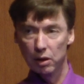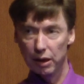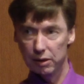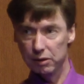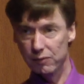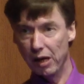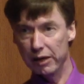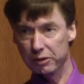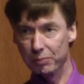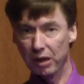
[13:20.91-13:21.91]
as of
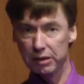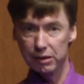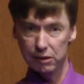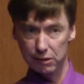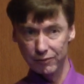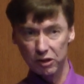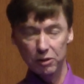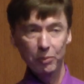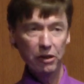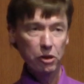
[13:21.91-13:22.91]
last month to
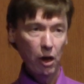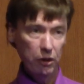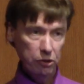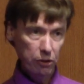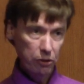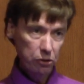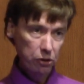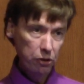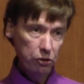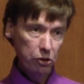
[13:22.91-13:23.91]
visit my doctor
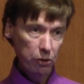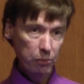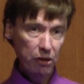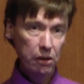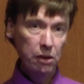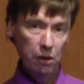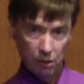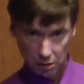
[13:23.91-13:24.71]
to determine,